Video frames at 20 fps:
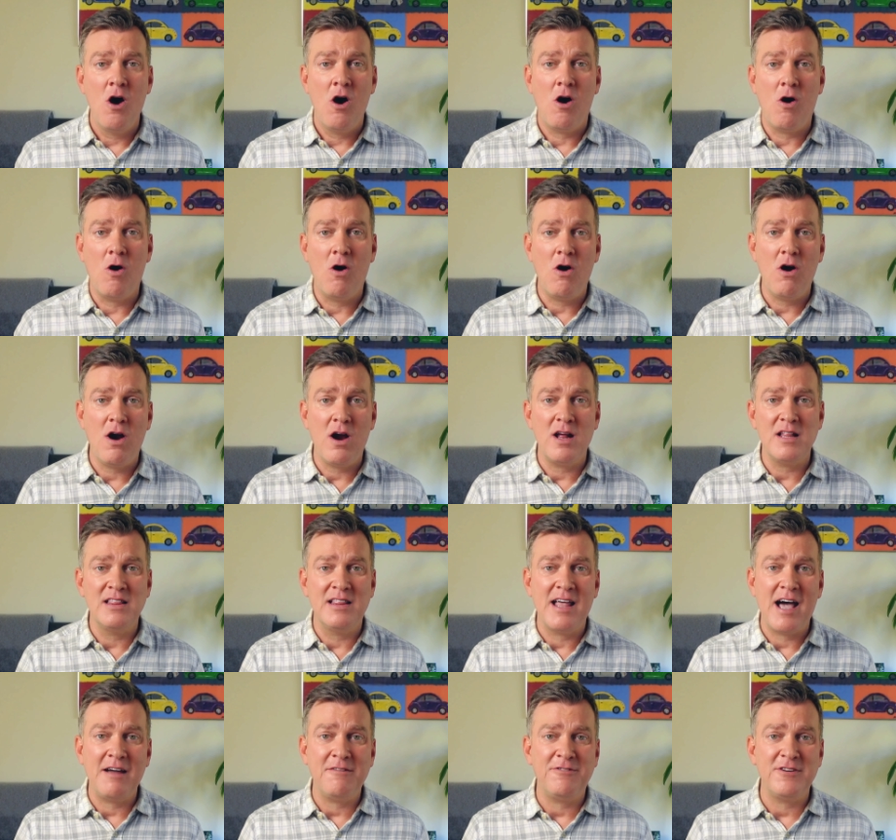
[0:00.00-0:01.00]
or
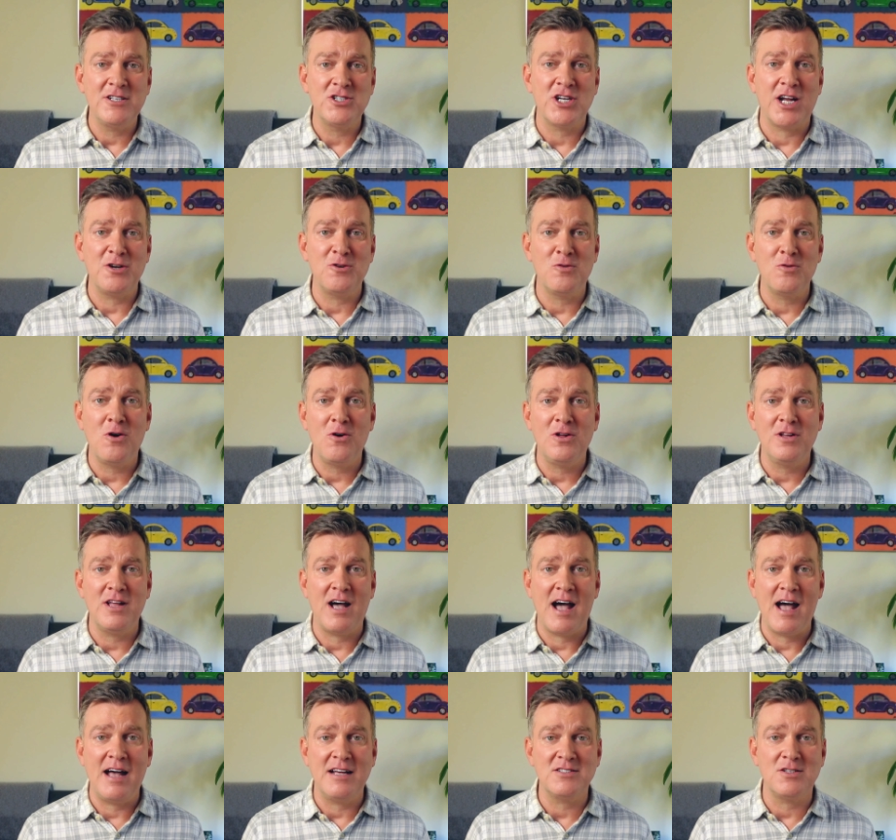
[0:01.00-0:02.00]
life in general
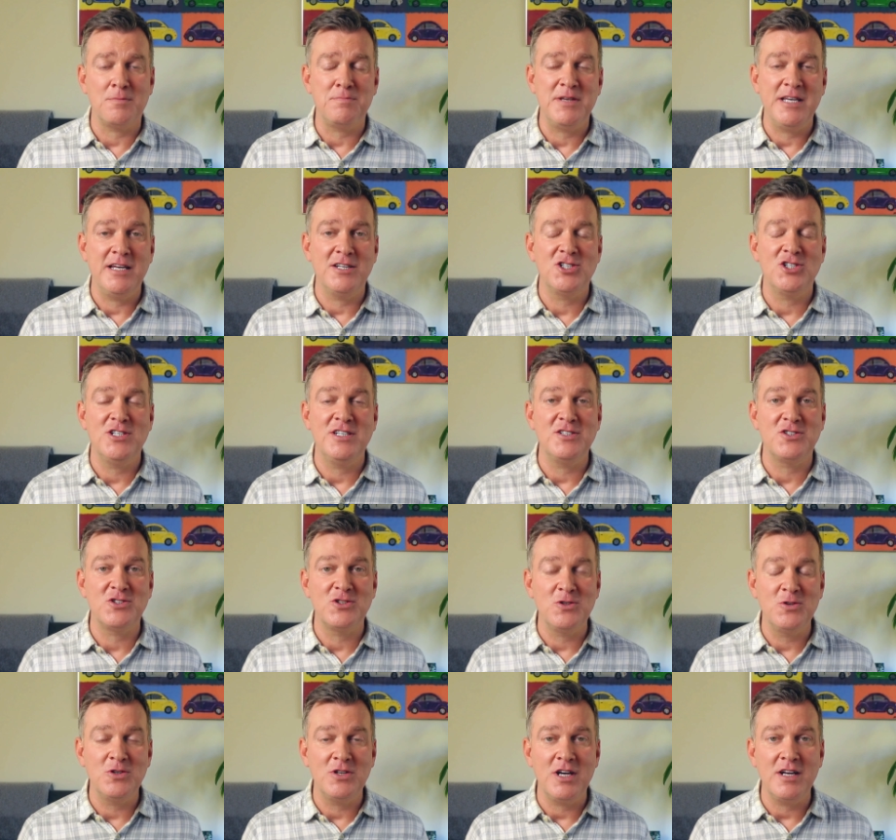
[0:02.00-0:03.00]
as a PhD
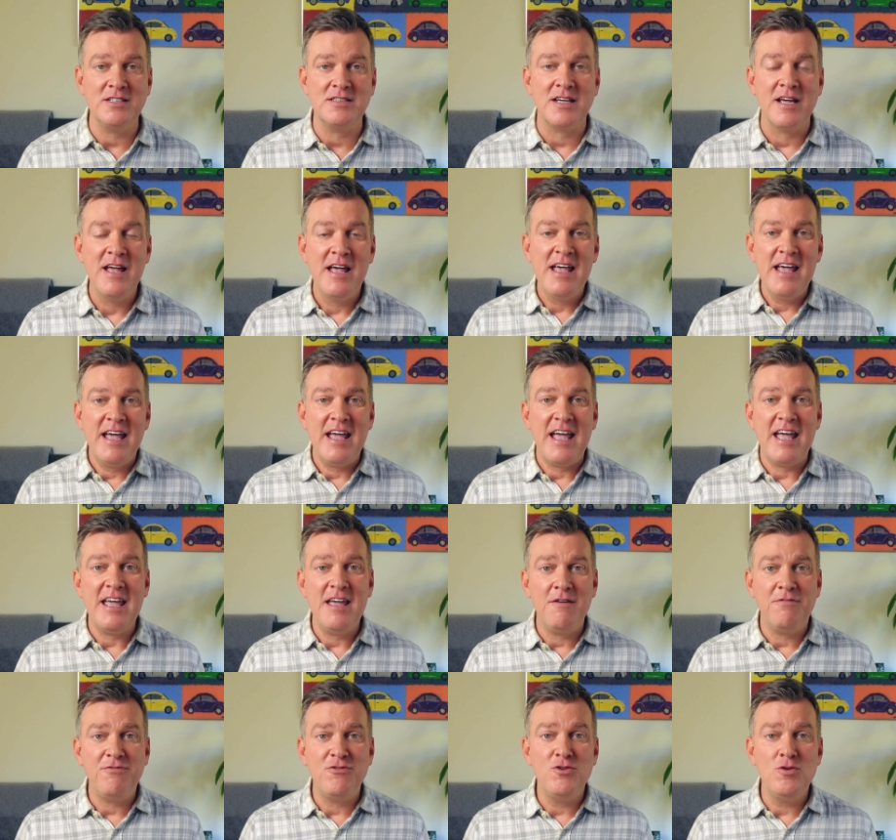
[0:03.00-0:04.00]
student.
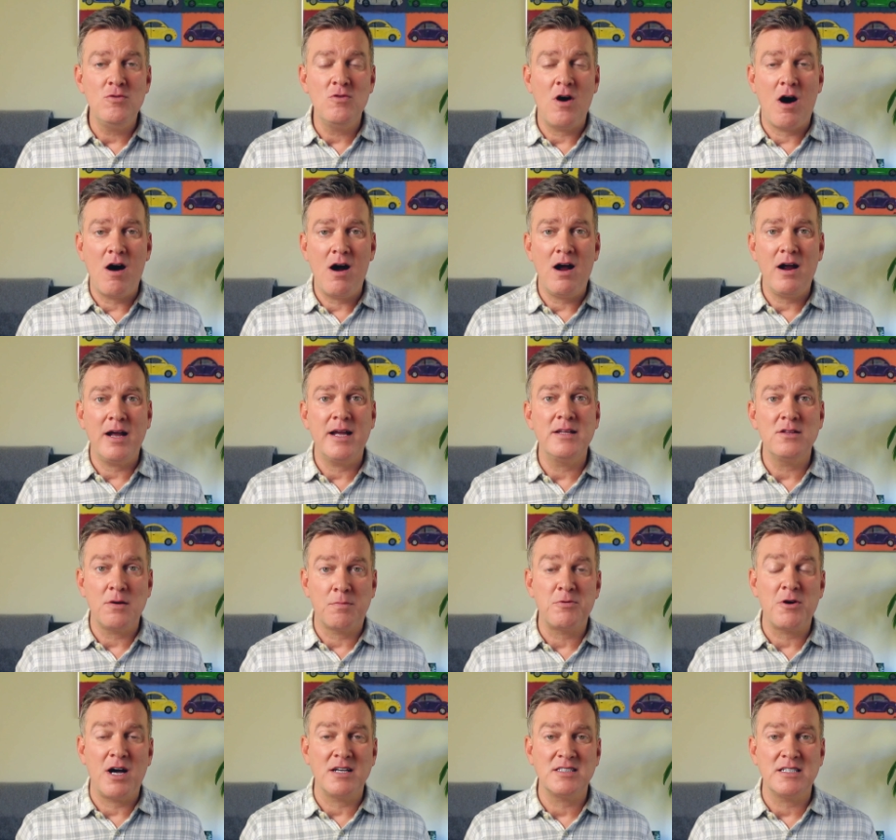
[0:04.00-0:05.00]
If you are in the
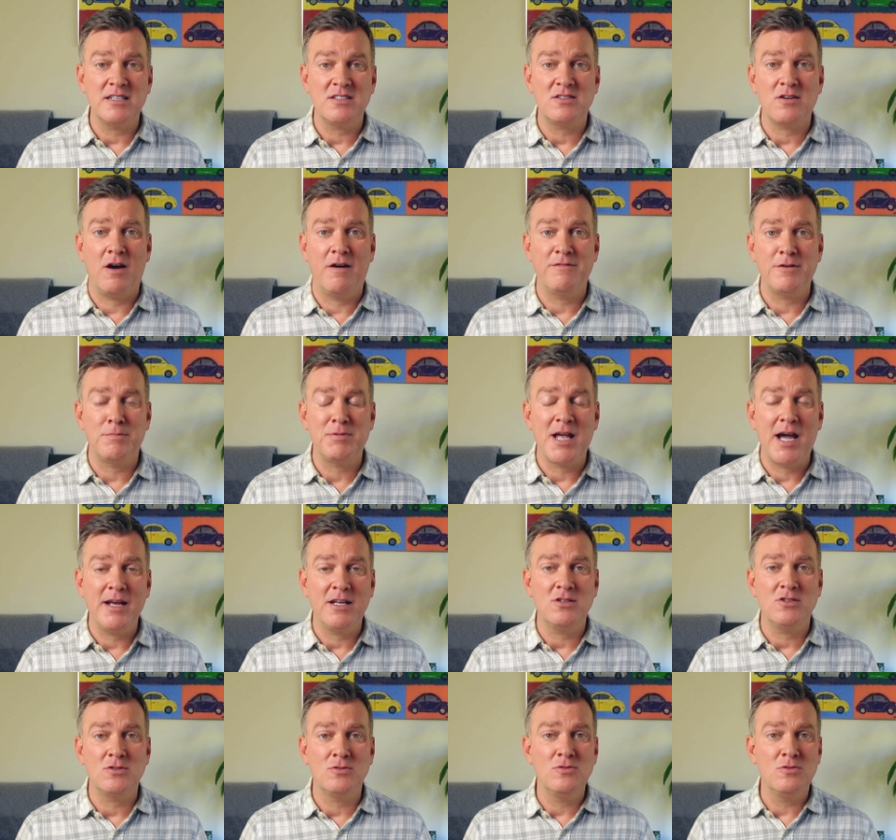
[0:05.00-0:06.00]
process of
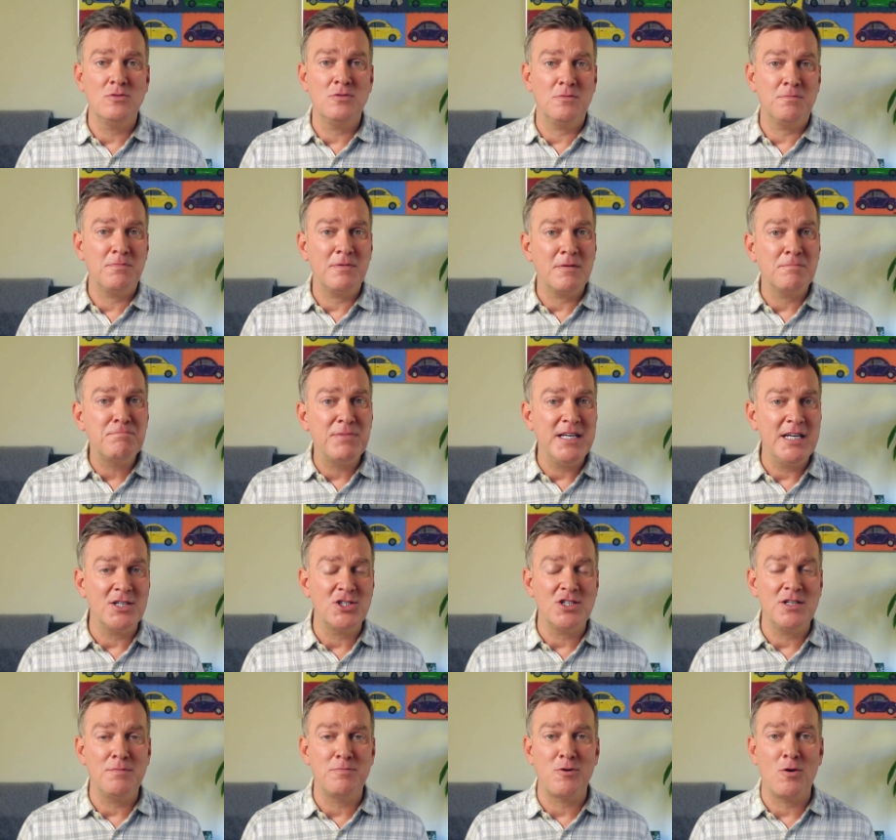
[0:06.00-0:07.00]
applying to
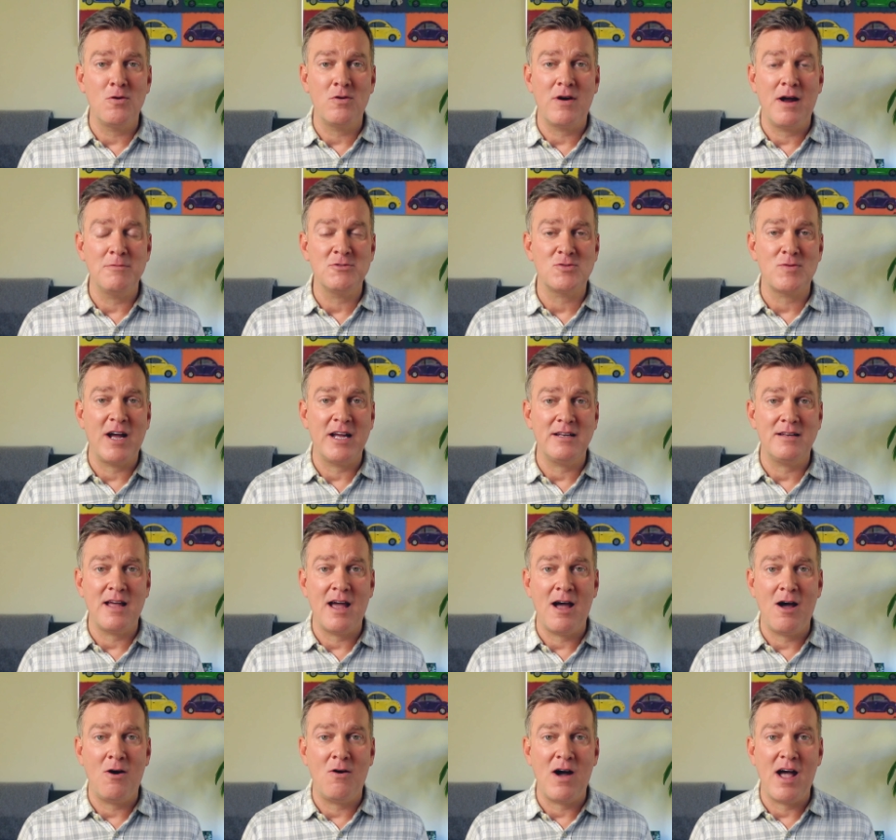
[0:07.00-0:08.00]
PhD programs right
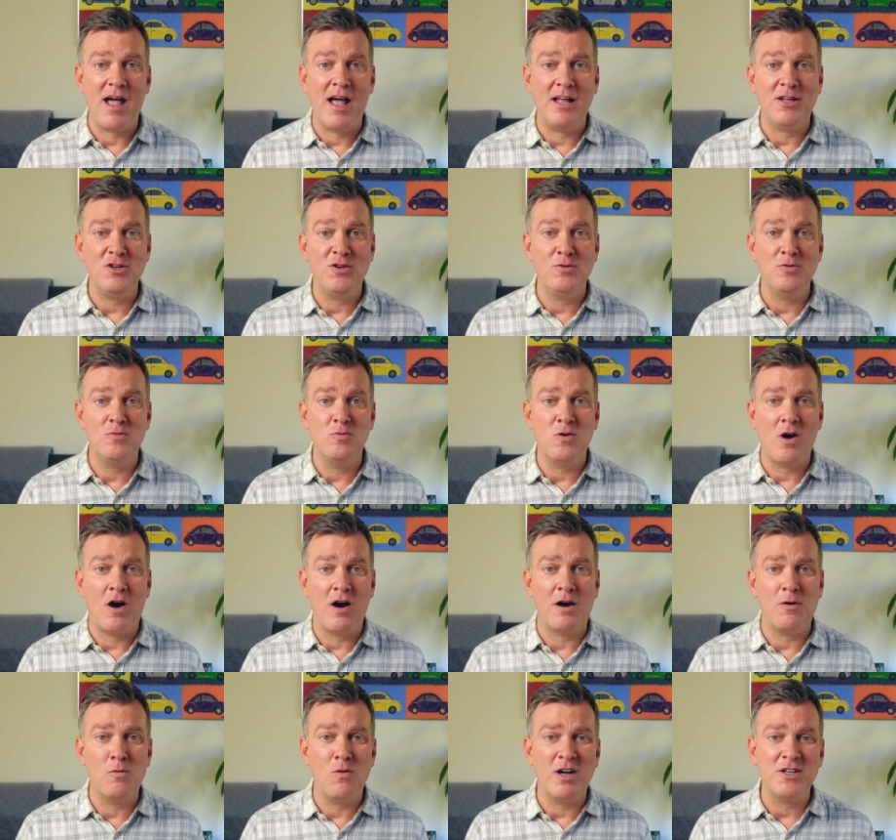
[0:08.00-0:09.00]
now and you
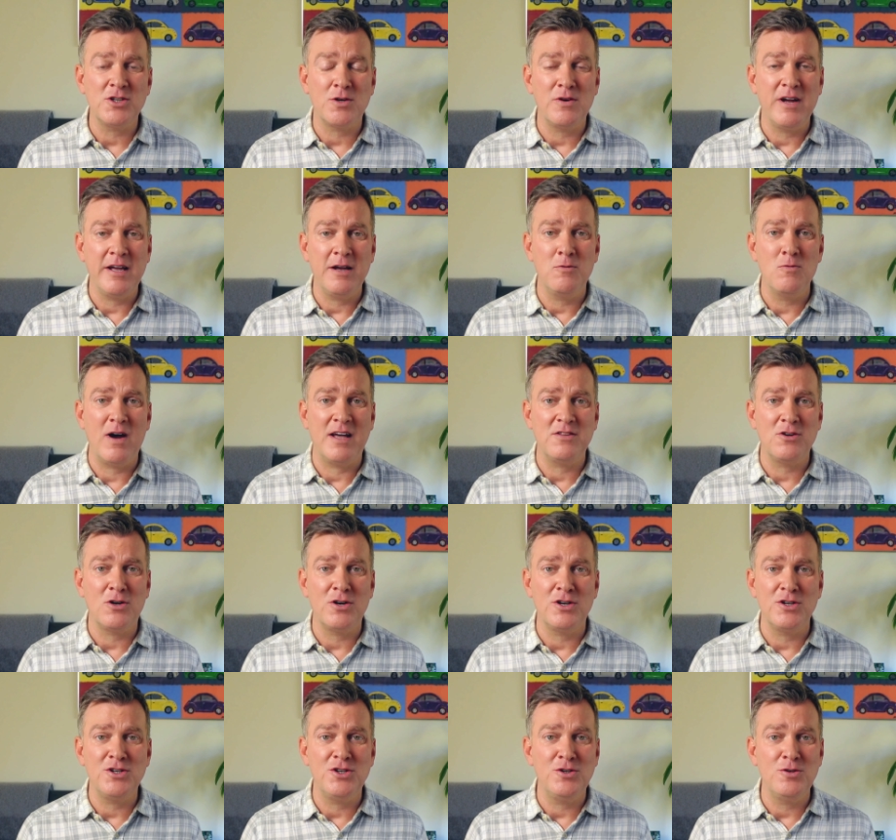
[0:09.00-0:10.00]
are wondering
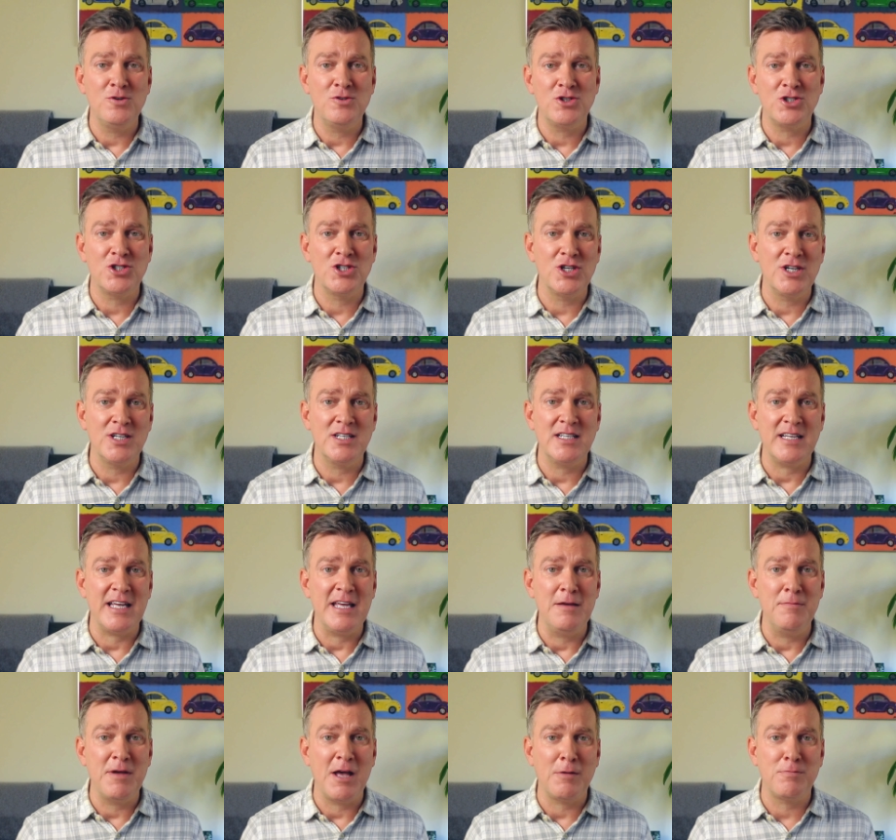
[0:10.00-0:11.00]
whether you
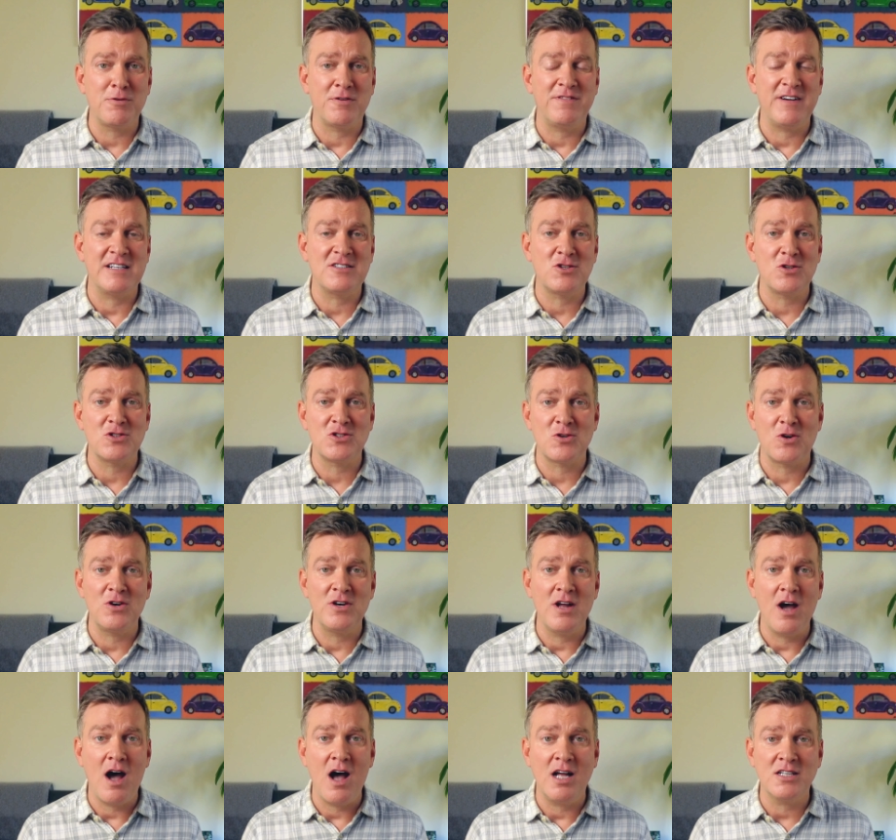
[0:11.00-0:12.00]
should email professors or
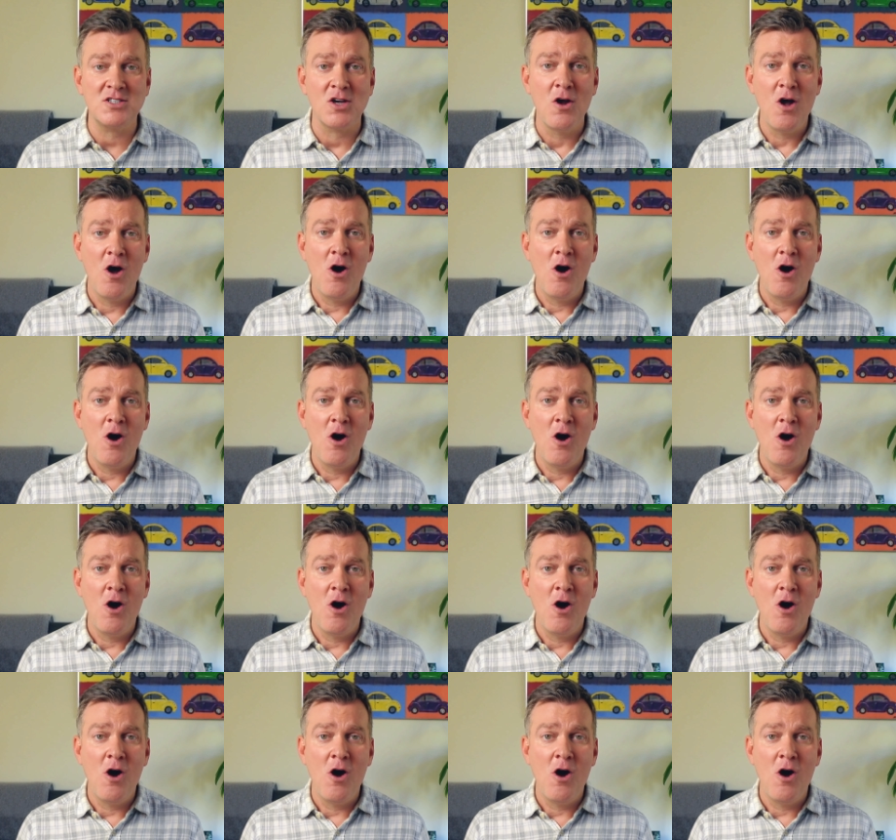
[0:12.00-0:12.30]
not,